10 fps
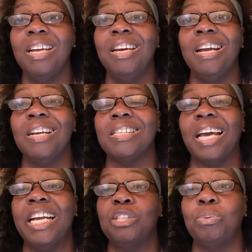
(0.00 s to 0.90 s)
now it's
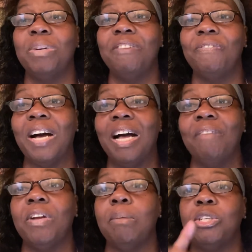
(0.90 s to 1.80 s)

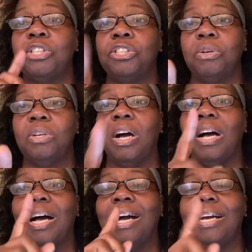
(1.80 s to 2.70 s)
$825, and I'm going to show y'all
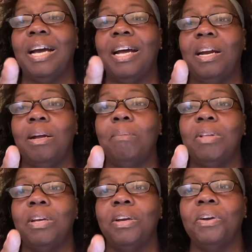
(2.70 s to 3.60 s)
how I got it up
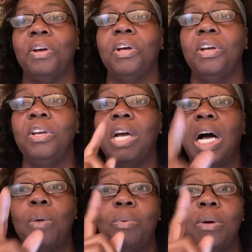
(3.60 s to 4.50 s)
there.
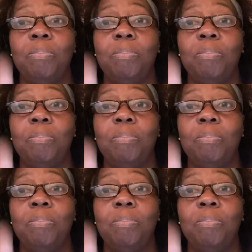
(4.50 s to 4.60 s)
Y'all will